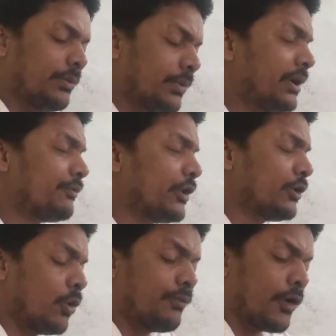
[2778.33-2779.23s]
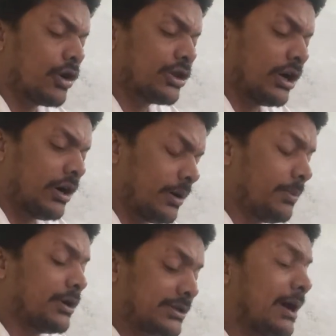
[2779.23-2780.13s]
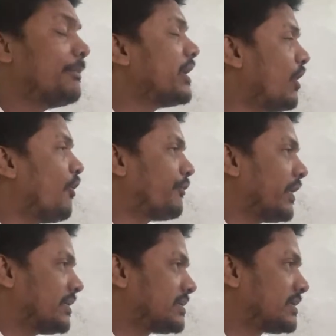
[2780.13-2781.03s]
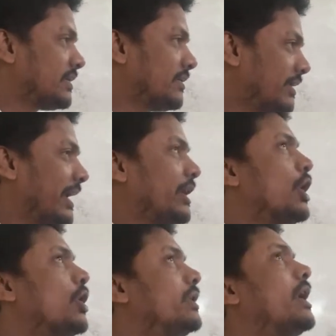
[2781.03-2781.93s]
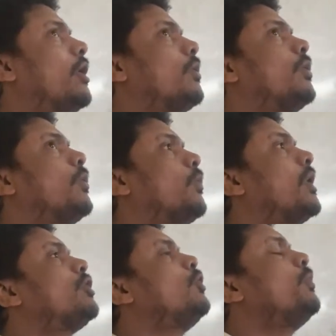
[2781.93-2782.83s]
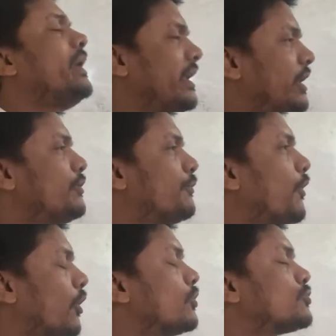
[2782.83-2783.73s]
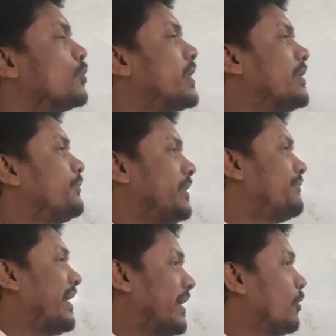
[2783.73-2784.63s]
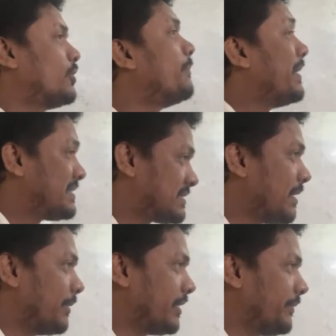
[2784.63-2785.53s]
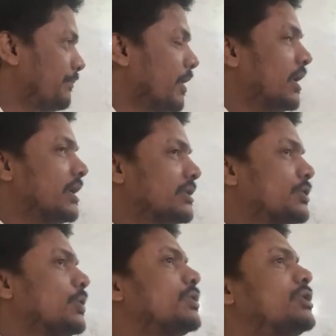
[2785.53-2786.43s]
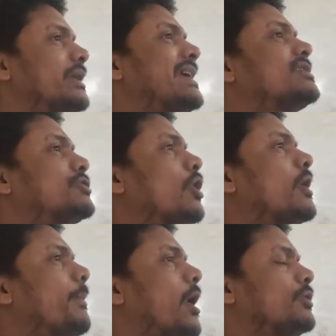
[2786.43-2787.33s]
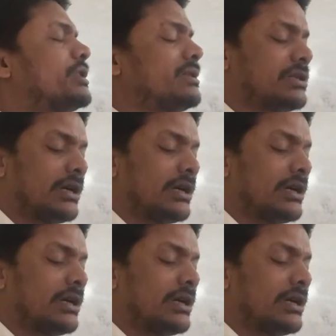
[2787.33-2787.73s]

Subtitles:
if we go for the summary of it, right? Now, what do we need to follow so that we find out the best summary? So, let's talk about it.